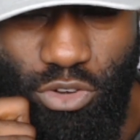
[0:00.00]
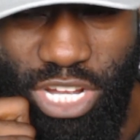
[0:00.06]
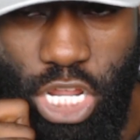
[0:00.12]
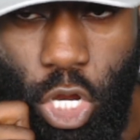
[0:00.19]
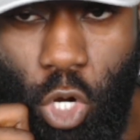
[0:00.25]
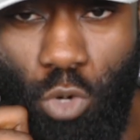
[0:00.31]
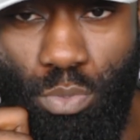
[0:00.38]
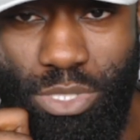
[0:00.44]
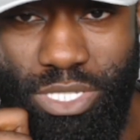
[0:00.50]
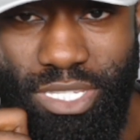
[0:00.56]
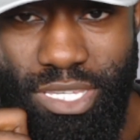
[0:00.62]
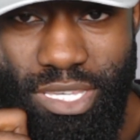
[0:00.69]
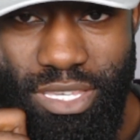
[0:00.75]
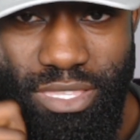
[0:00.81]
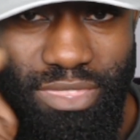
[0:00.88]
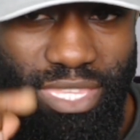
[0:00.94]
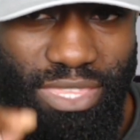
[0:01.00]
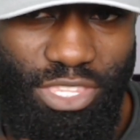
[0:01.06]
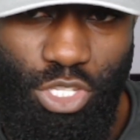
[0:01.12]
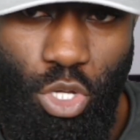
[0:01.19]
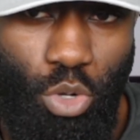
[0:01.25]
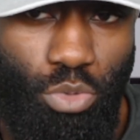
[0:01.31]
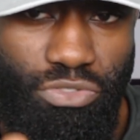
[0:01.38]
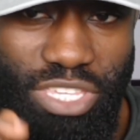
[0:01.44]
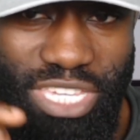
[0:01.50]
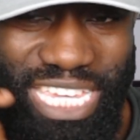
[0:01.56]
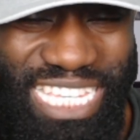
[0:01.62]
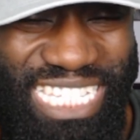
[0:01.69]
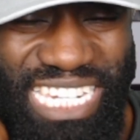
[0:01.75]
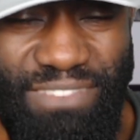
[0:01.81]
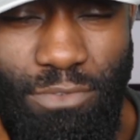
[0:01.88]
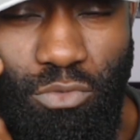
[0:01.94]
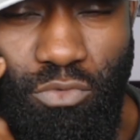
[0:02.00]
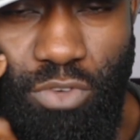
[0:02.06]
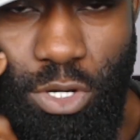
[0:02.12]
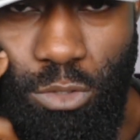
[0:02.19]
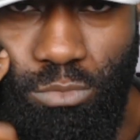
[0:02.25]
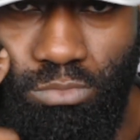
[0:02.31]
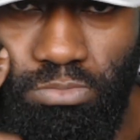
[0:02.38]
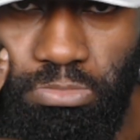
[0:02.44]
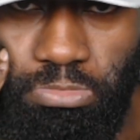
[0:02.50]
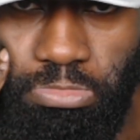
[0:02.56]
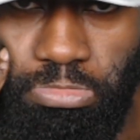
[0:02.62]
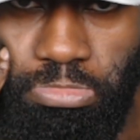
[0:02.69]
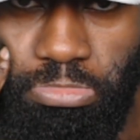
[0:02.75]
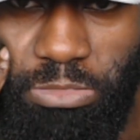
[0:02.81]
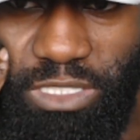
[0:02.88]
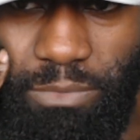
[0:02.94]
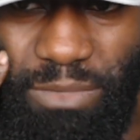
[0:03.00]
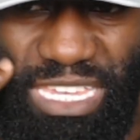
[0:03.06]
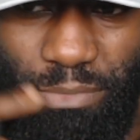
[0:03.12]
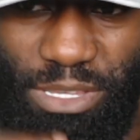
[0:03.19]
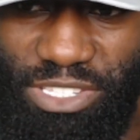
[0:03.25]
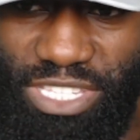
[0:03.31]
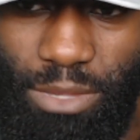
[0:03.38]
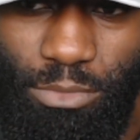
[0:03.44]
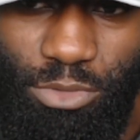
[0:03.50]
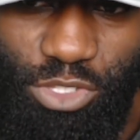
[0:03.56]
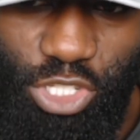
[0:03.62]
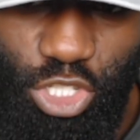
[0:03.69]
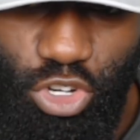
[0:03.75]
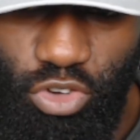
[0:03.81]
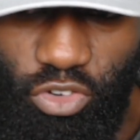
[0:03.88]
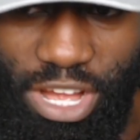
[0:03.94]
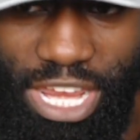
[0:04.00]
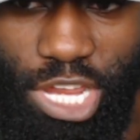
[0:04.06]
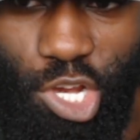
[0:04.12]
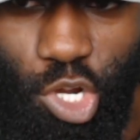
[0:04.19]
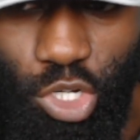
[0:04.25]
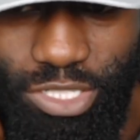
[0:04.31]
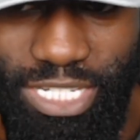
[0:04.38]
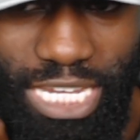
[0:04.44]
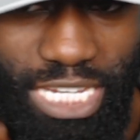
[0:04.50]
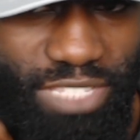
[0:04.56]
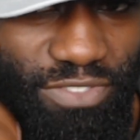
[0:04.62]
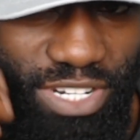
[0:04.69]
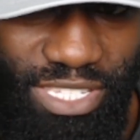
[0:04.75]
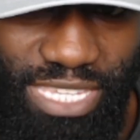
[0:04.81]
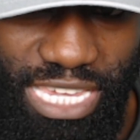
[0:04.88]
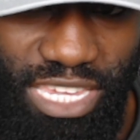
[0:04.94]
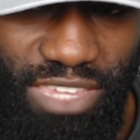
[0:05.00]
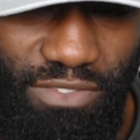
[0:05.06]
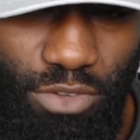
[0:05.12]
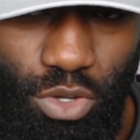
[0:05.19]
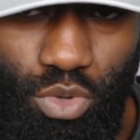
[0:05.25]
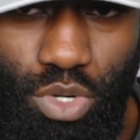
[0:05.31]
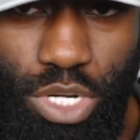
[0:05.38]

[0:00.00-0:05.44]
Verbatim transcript: hopes that this whole thing isn't even real. That maybe someone's just creating context for the sake of it. Who